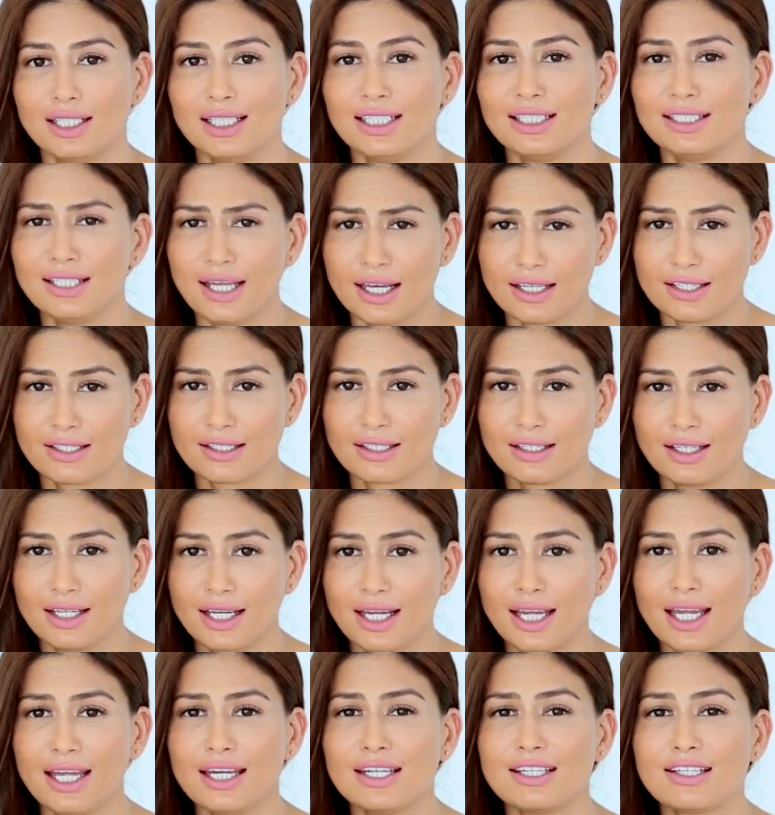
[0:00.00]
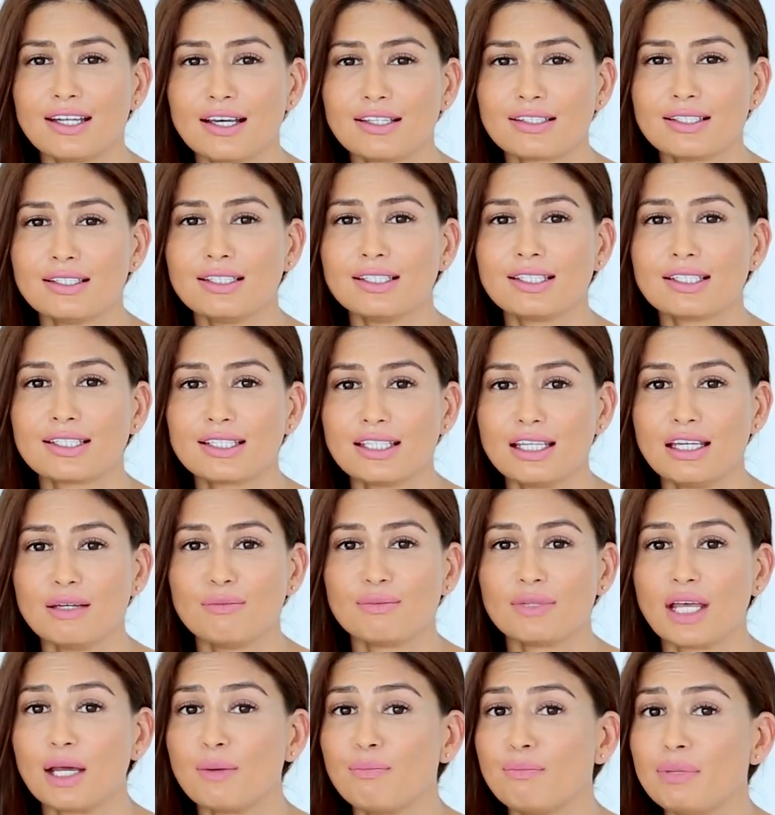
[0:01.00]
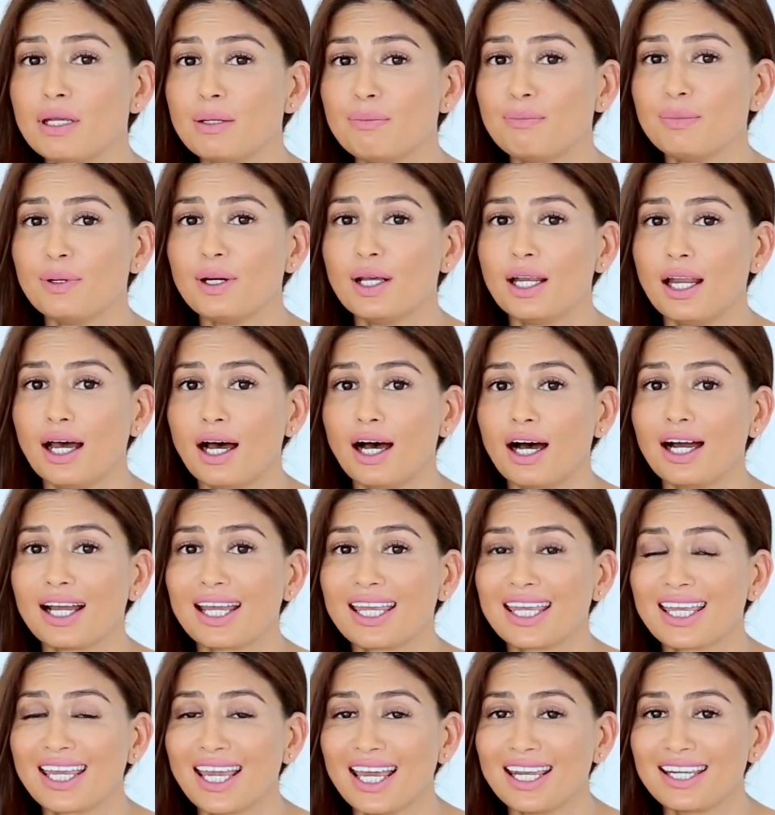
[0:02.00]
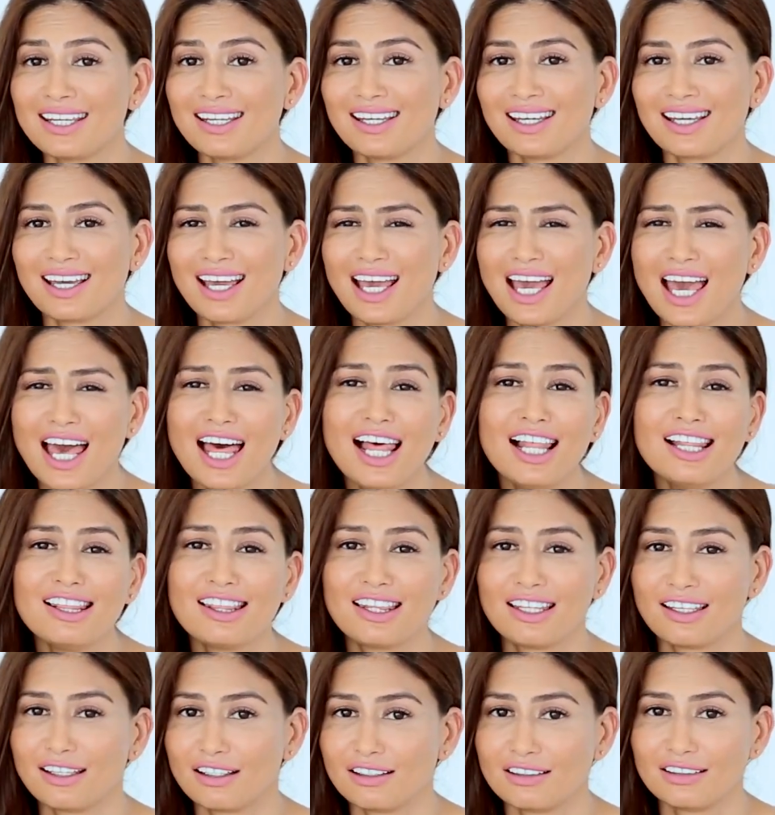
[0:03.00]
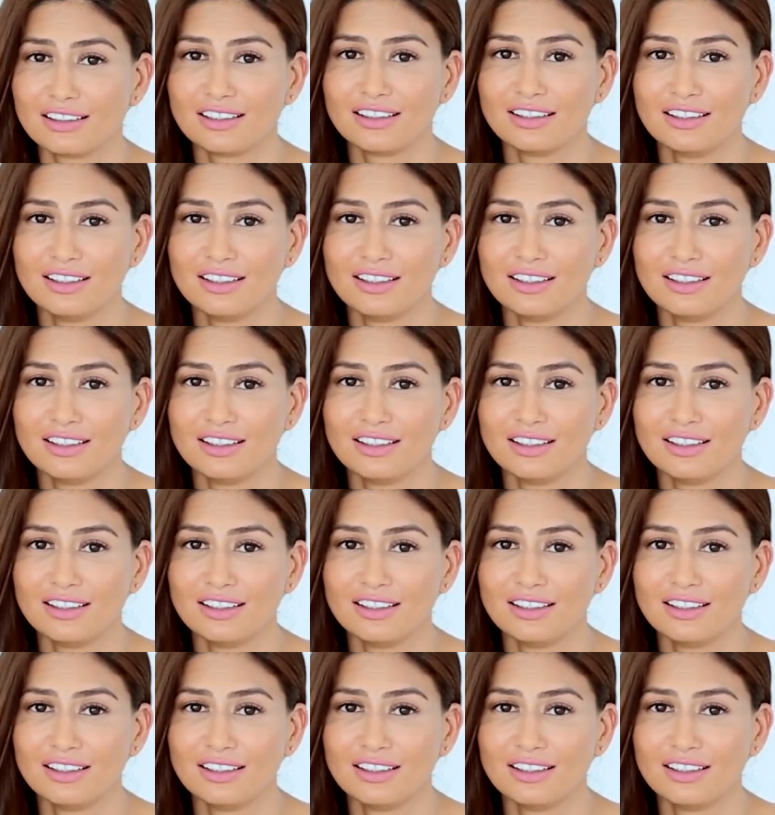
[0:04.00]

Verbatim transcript: Yet, it doesn't seem that people are getting healthier.